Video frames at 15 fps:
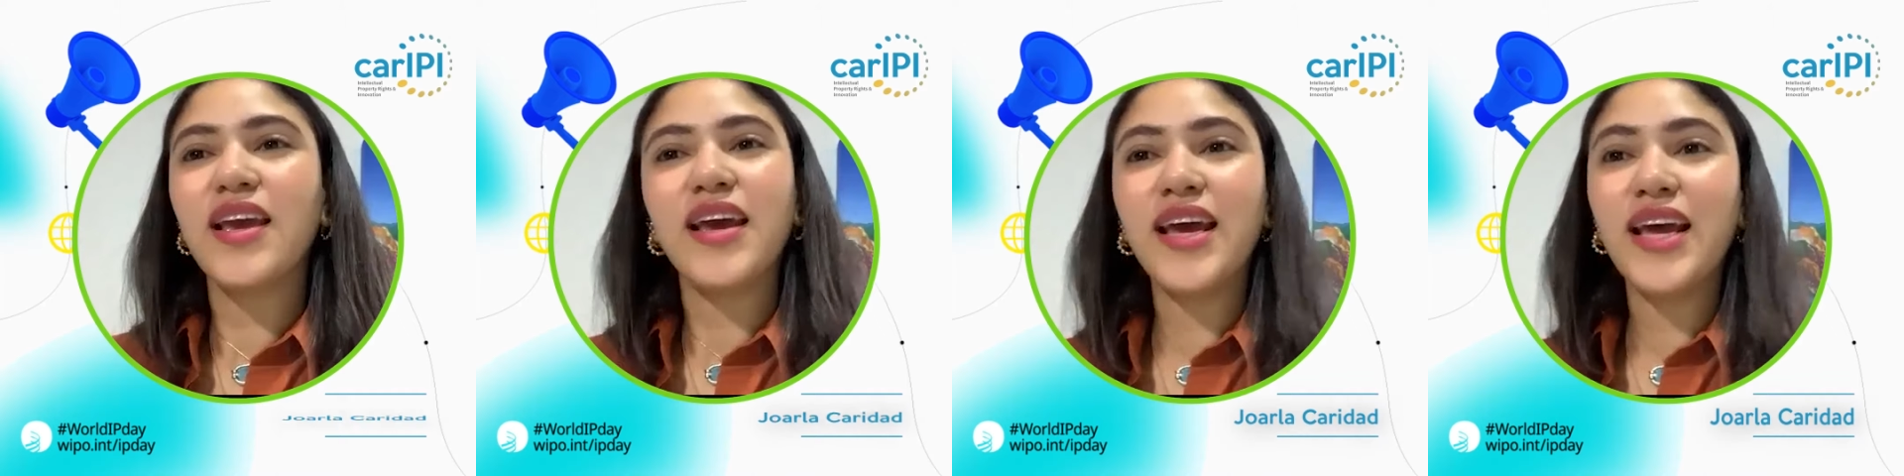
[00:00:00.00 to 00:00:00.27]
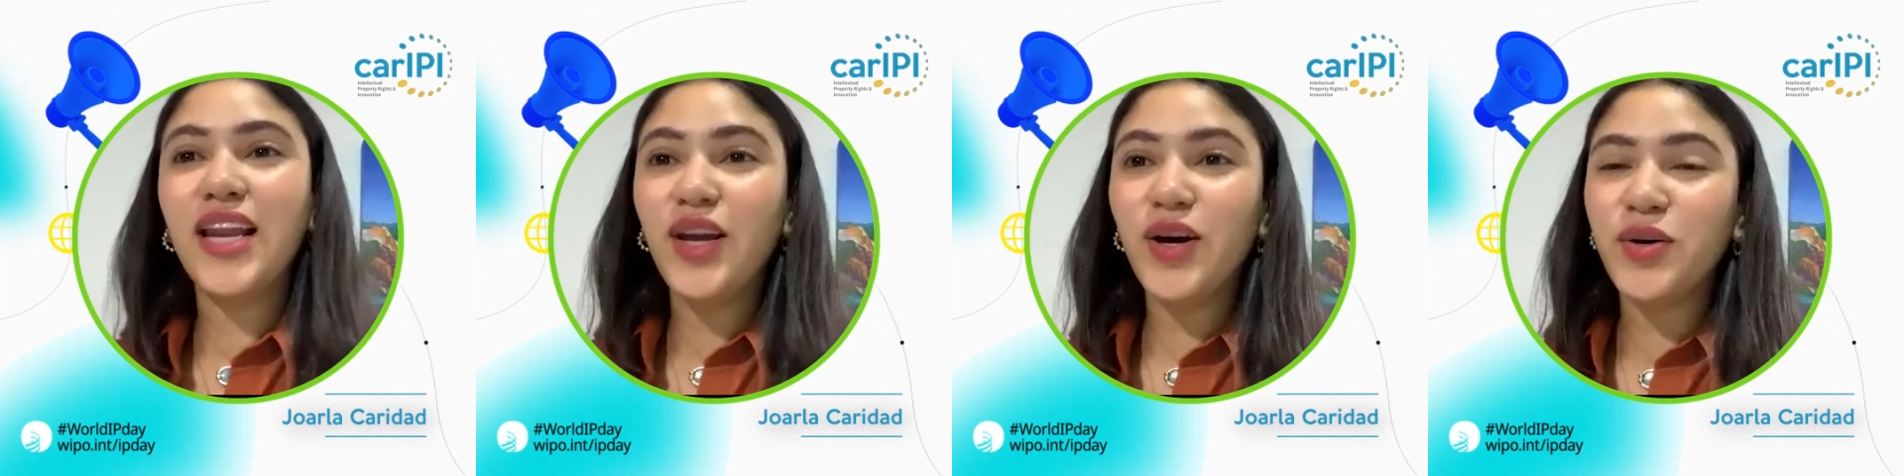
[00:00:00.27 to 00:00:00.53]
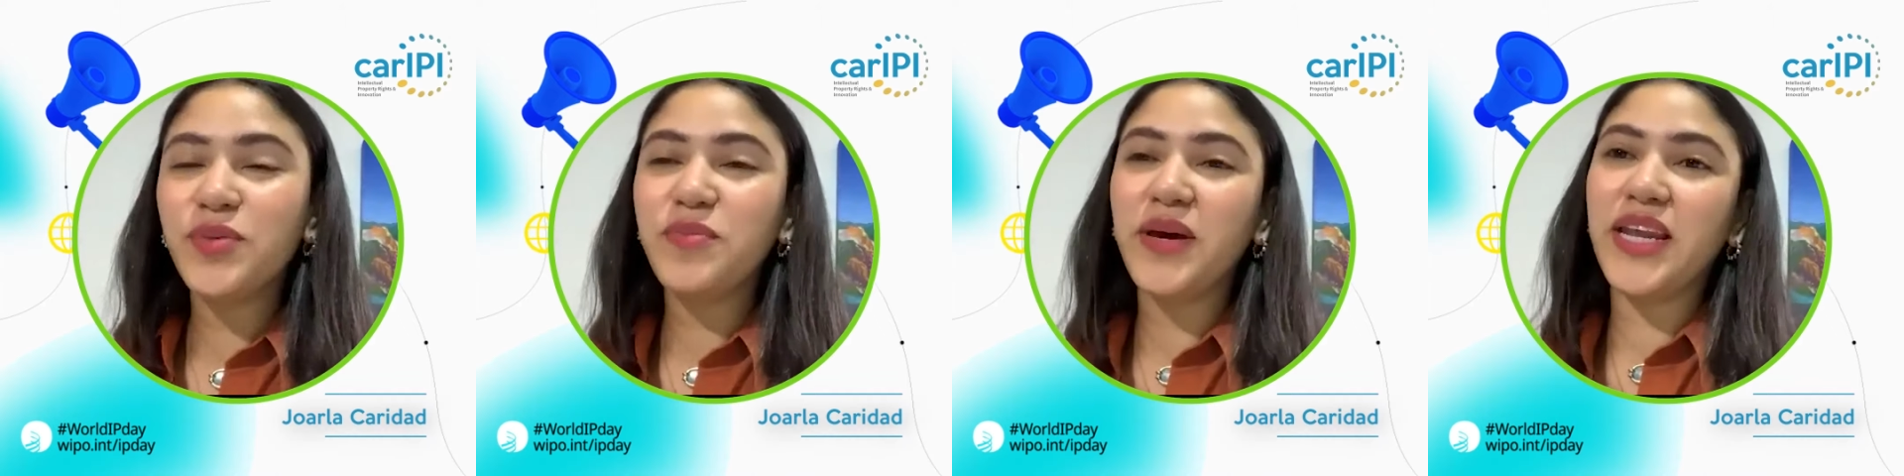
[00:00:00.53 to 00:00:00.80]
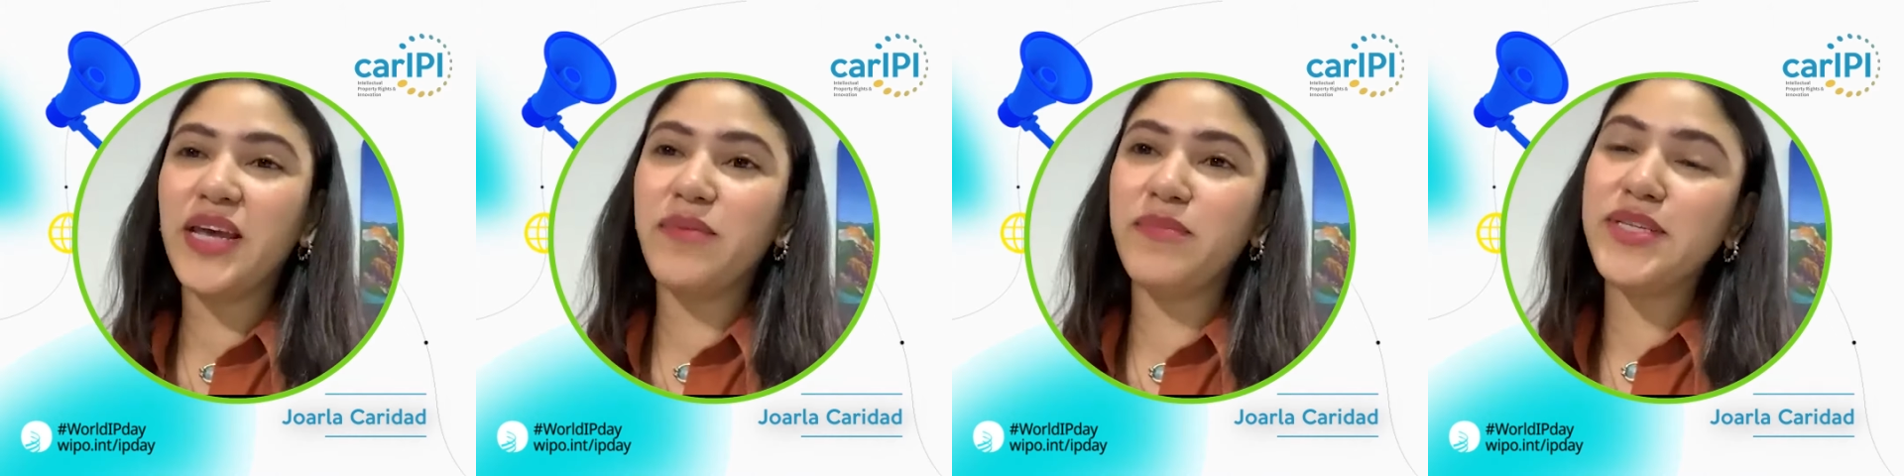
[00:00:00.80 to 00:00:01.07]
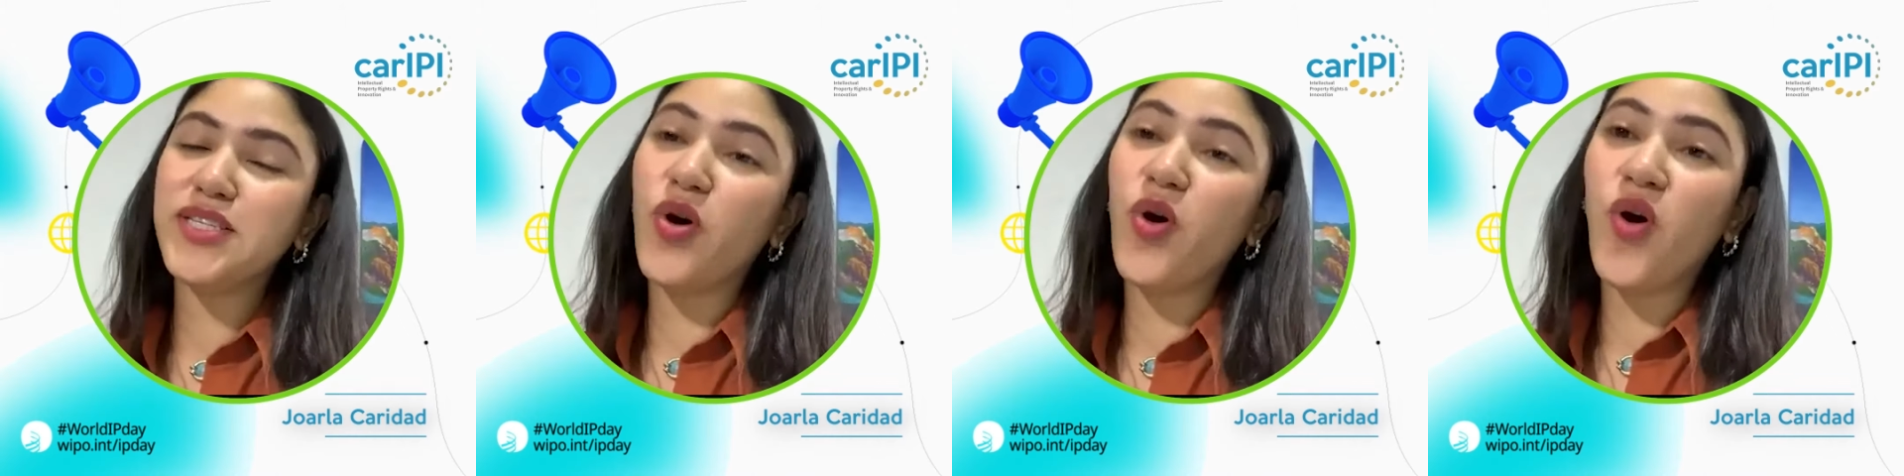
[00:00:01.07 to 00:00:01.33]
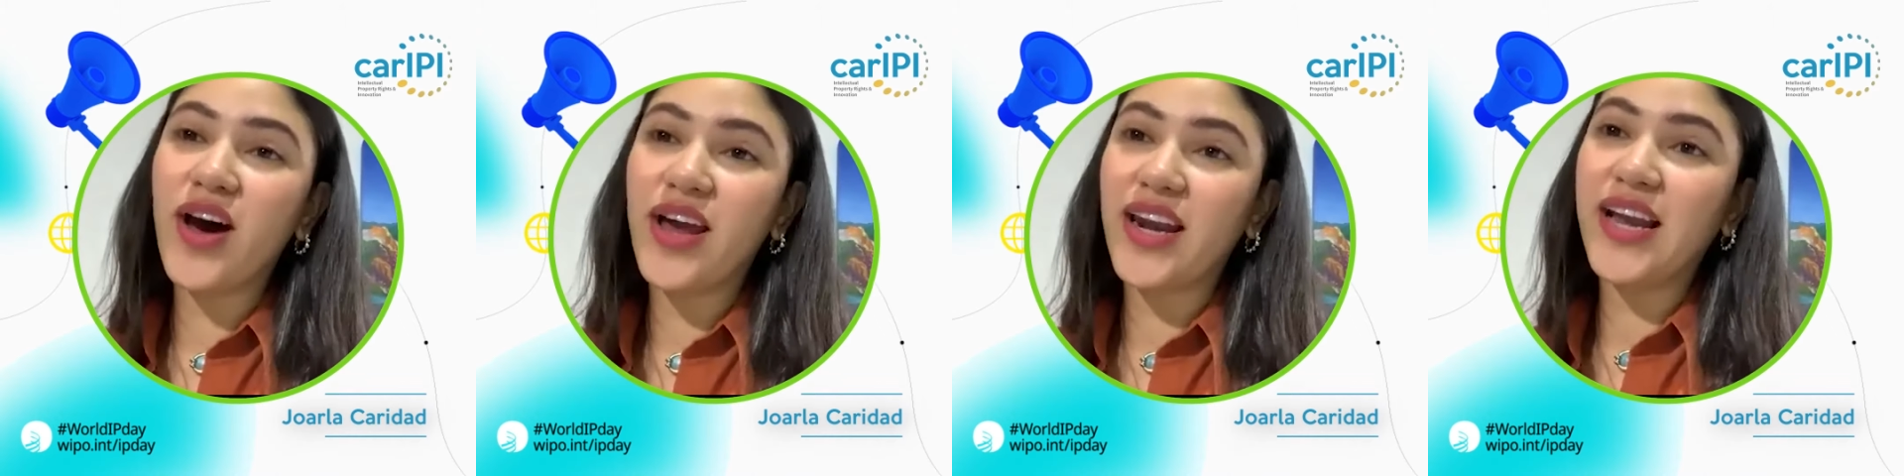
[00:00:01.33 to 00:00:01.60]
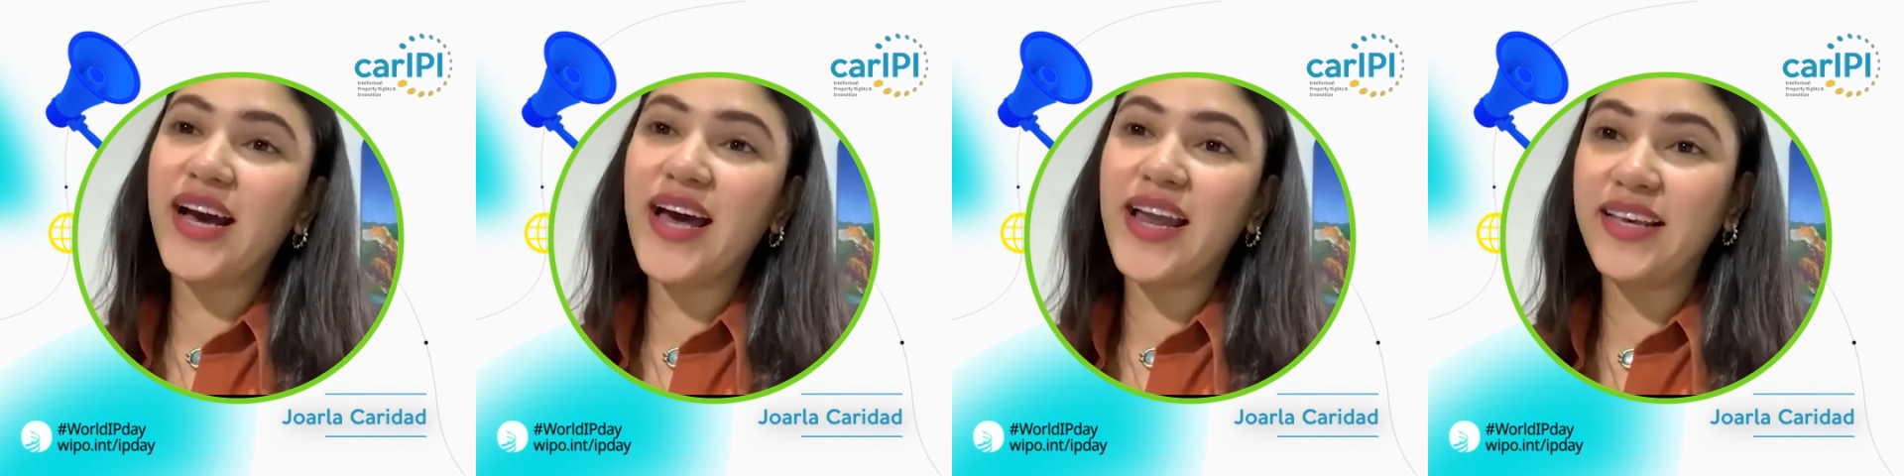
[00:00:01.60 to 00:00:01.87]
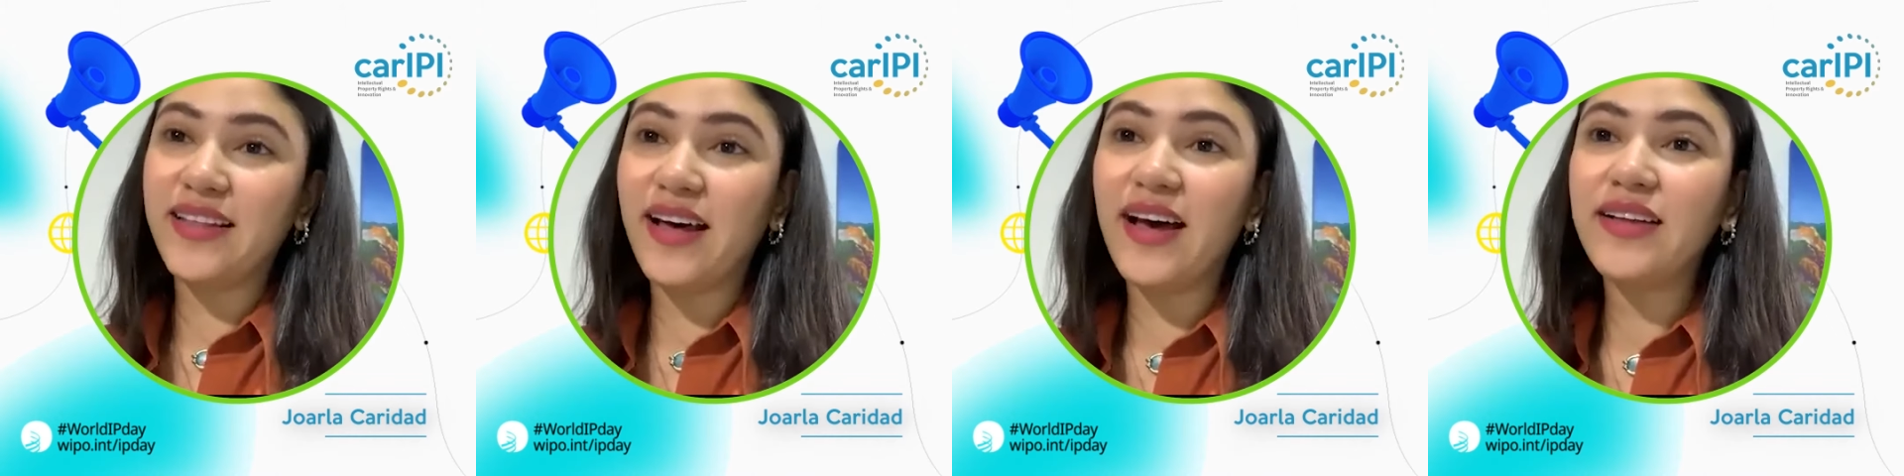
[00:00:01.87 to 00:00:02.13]
Hello, my name is Joarla
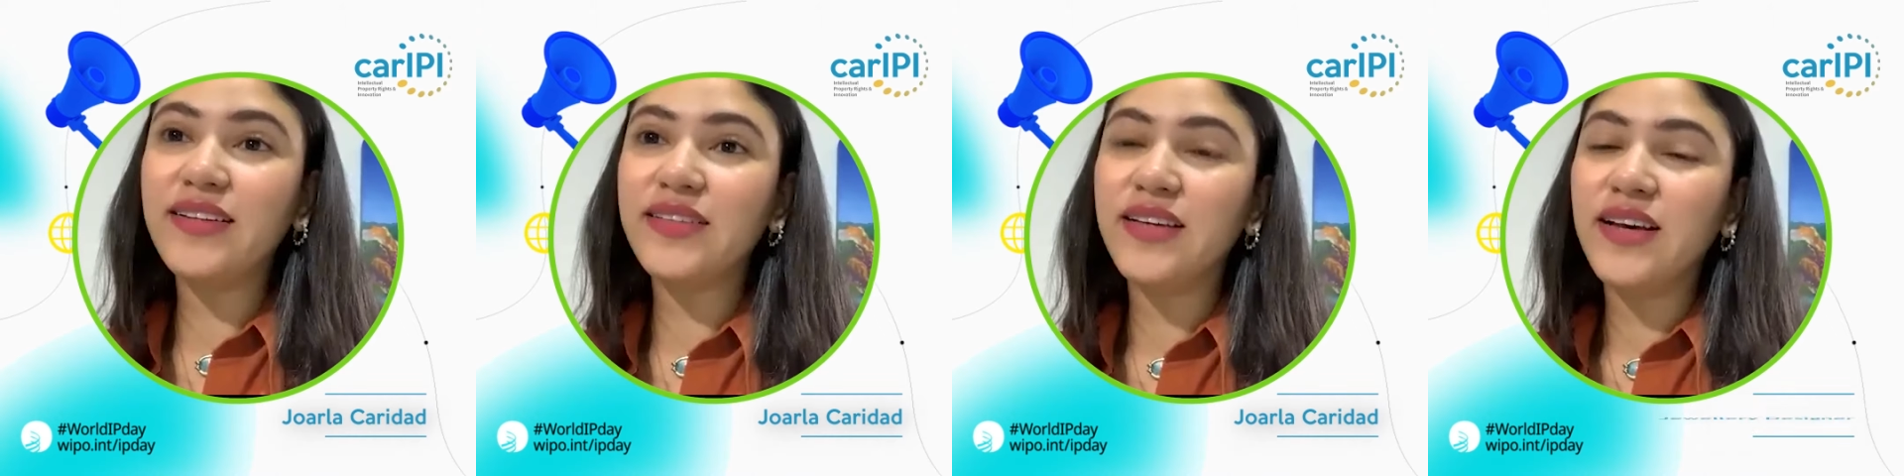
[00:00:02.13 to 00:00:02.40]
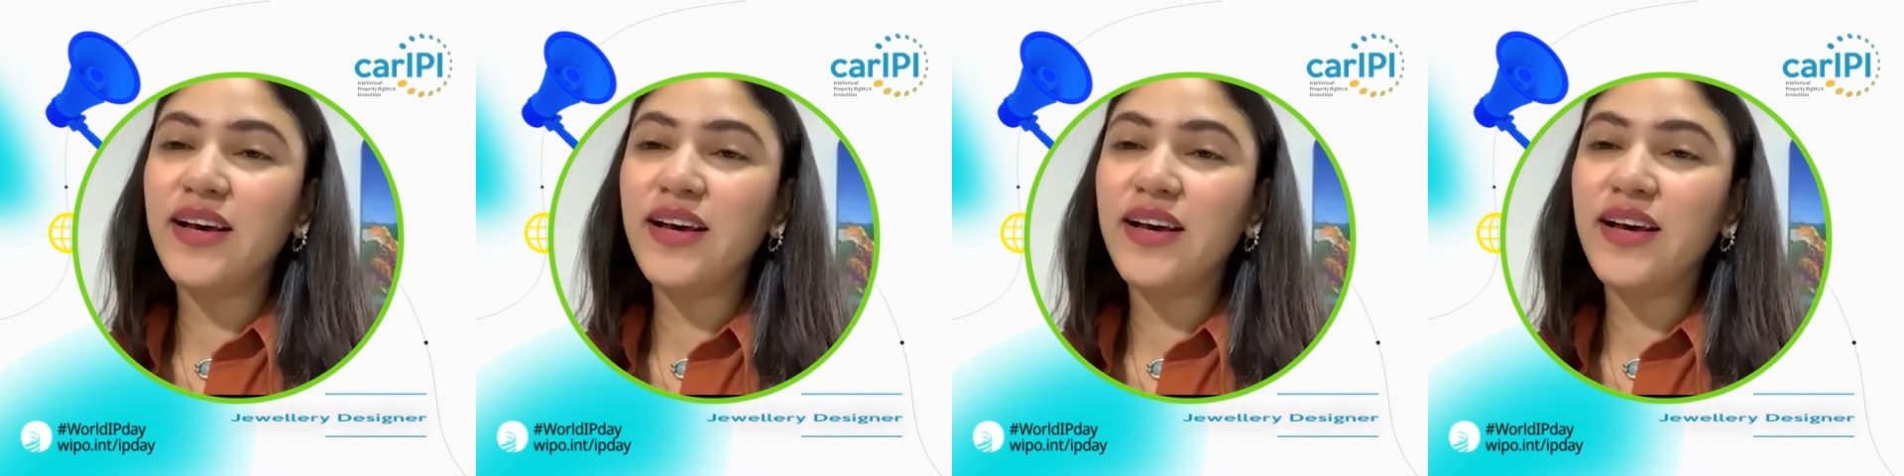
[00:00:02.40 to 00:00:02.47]
Caridad.